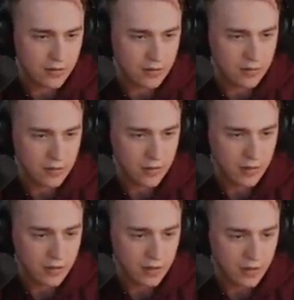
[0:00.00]
fun of
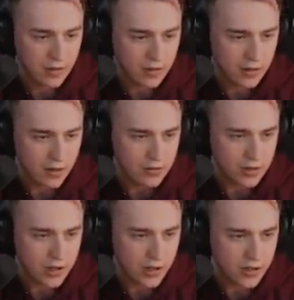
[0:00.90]
oh fun
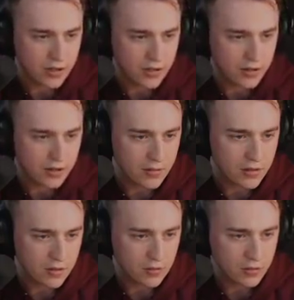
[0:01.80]
shit. Fact, the
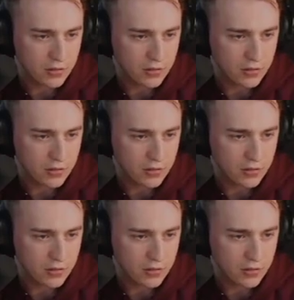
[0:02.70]
Phantom cool. War